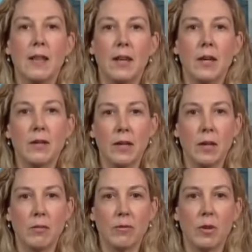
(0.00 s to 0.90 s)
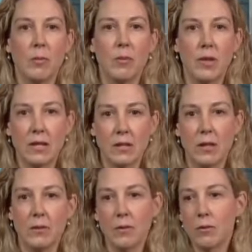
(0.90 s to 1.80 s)
They come from things
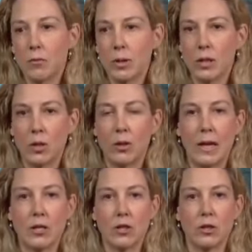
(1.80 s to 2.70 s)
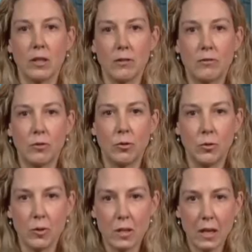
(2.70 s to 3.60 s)
that really aren't actually
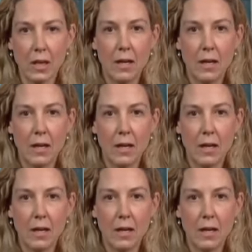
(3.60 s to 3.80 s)
foods.